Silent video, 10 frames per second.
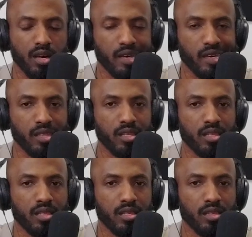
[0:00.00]
Again,
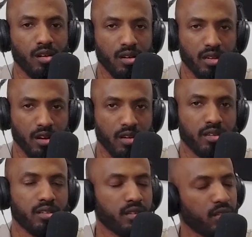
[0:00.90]
Lauren Kirk,
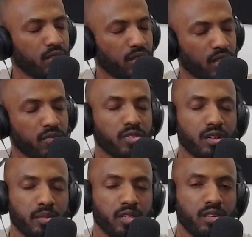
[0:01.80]
thank you for
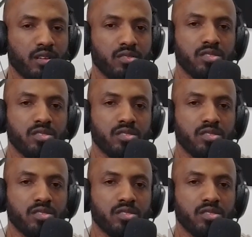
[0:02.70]
coming on.